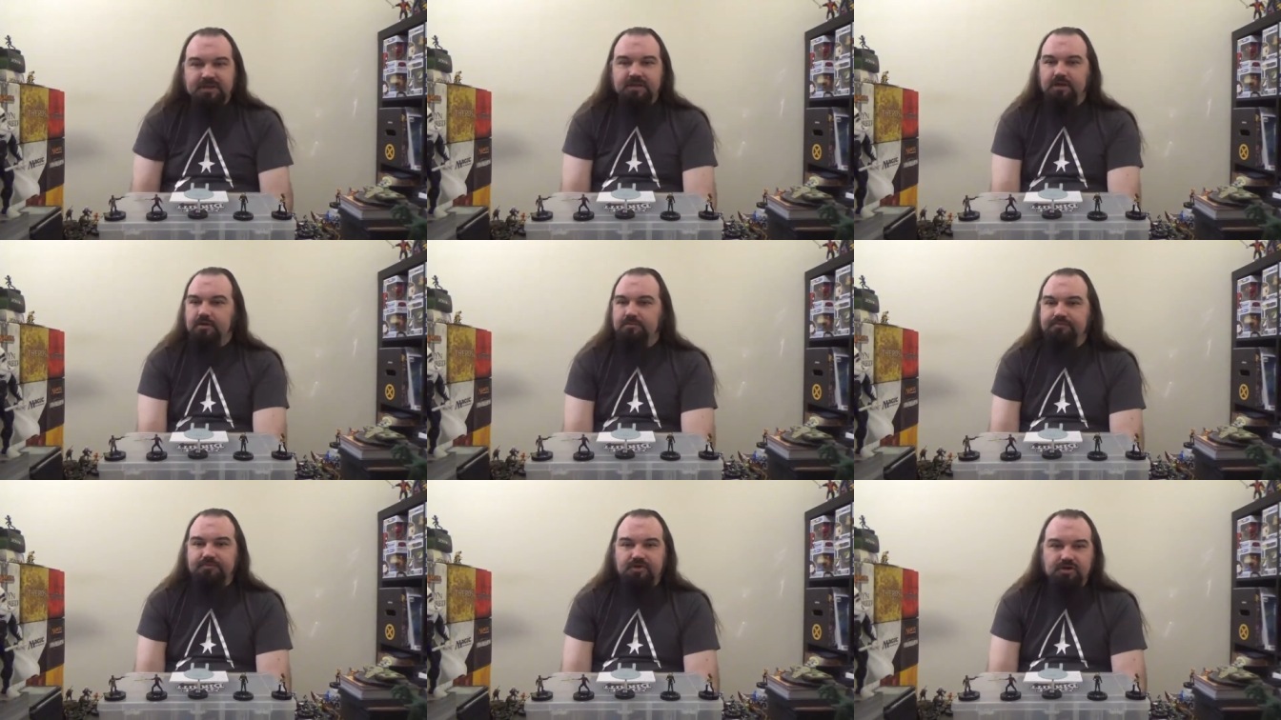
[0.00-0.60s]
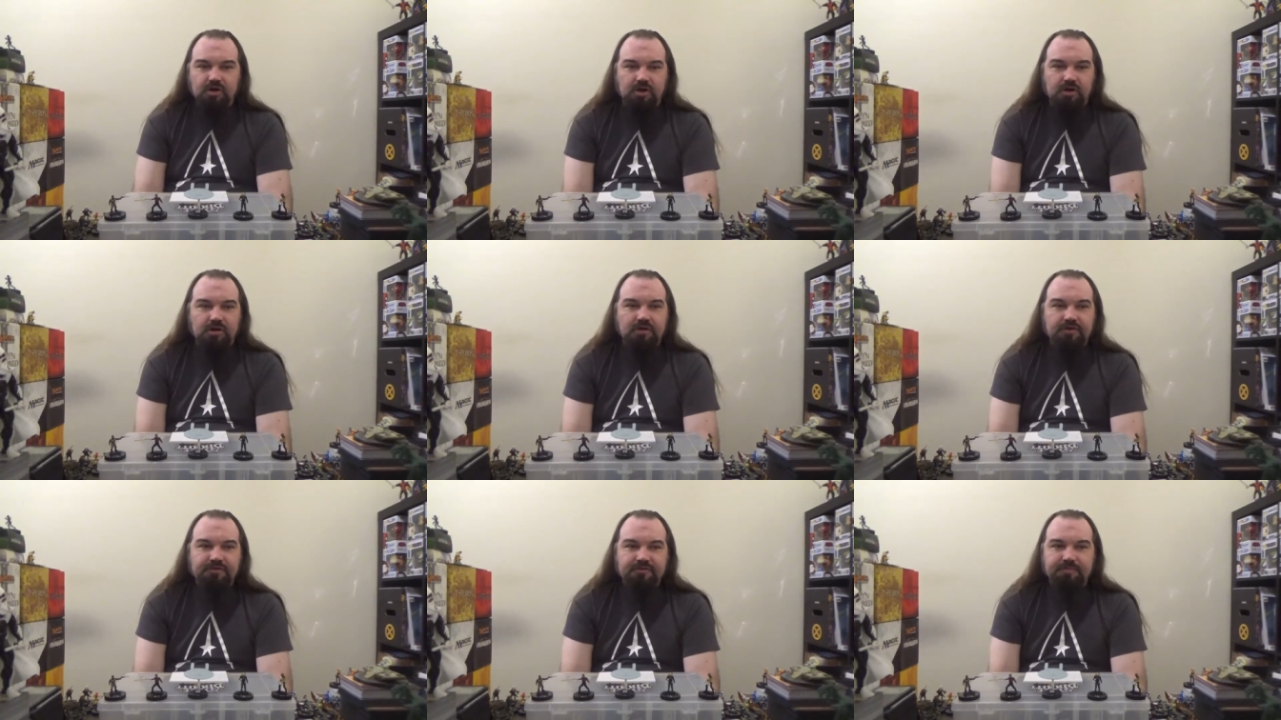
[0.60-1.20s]
You know,
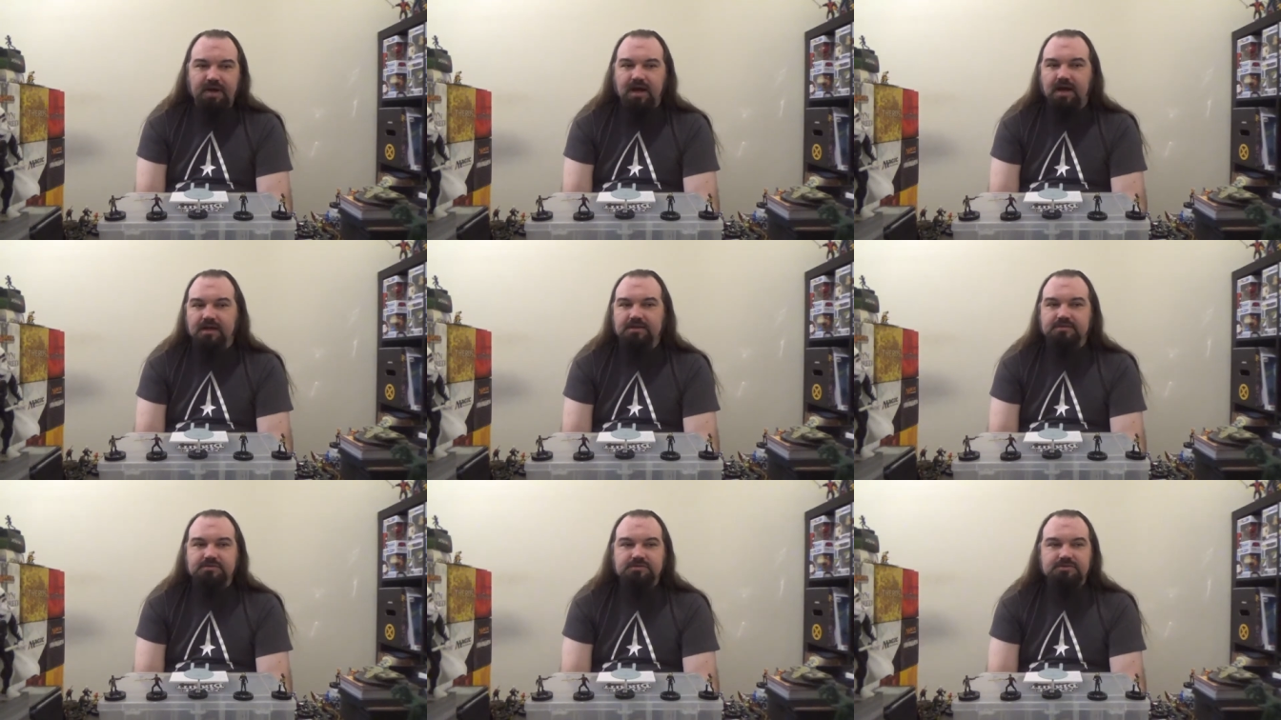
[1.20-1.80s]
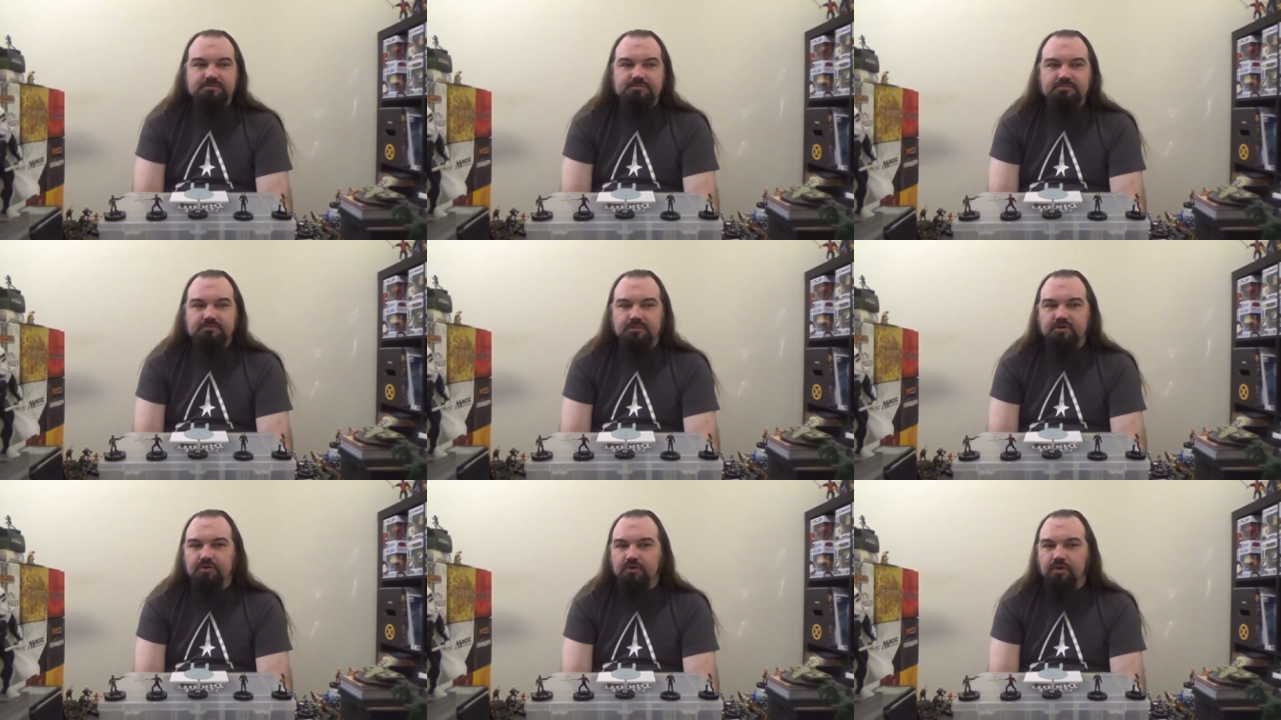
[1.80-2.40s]
Kirk, Spock,
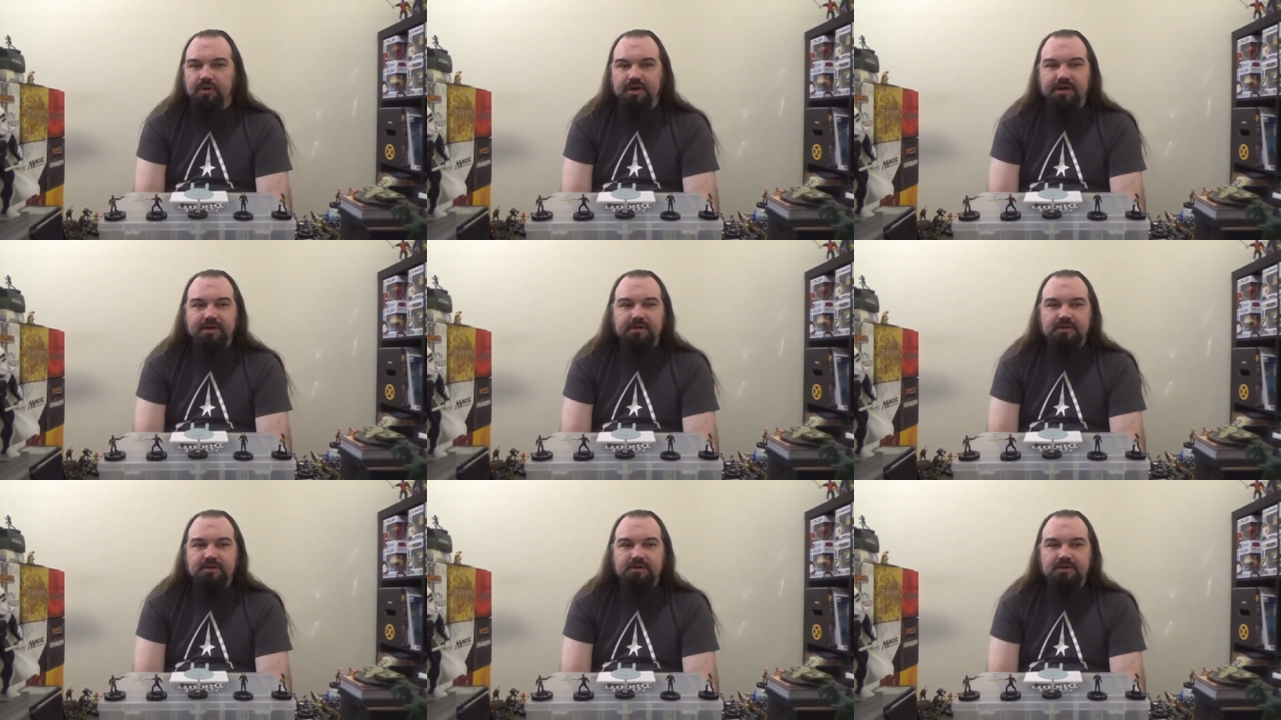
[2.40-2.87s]
McCoy,